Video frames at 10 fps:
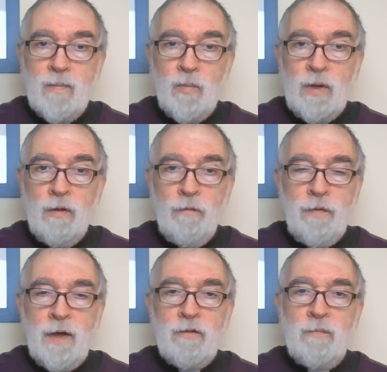We'd love
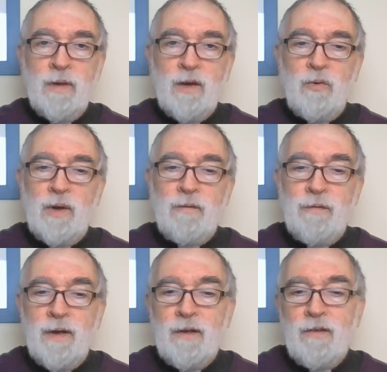there to be a quick
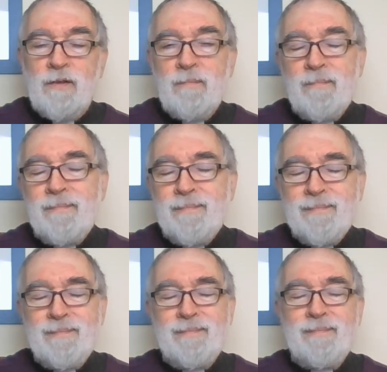fix.
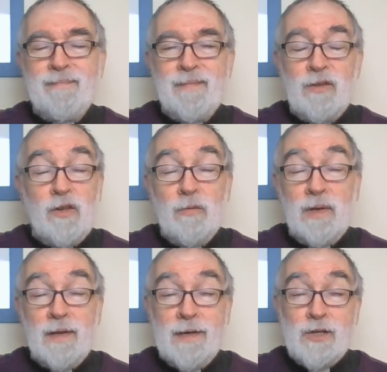It's
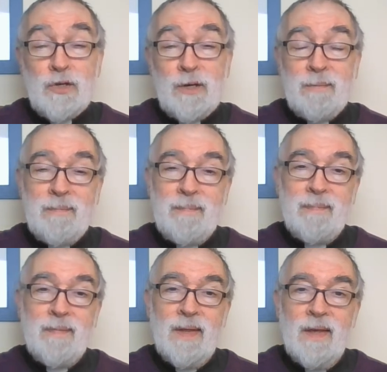human nature.
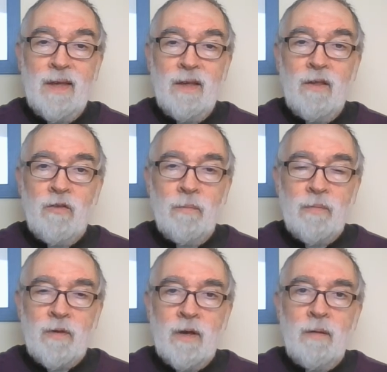
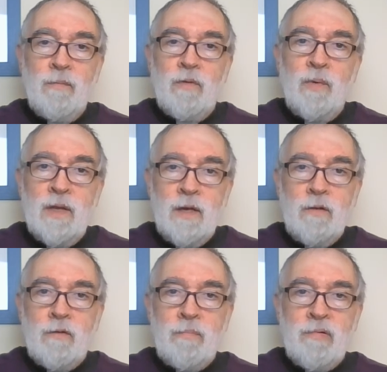Sometimes we
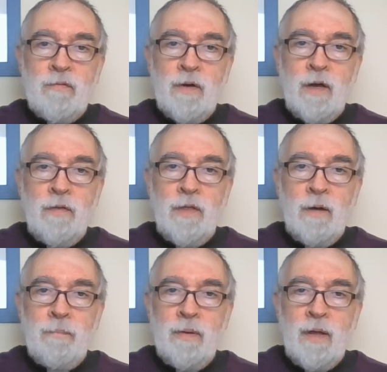need to provide
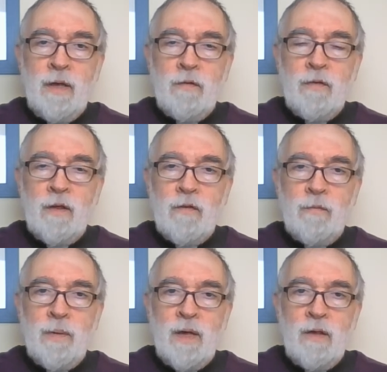that place, that
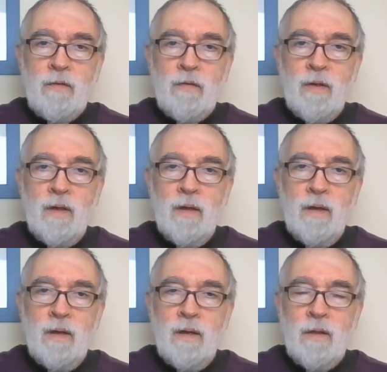space,
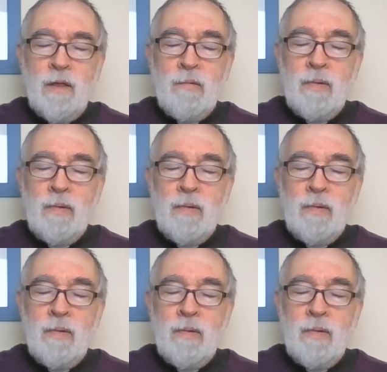that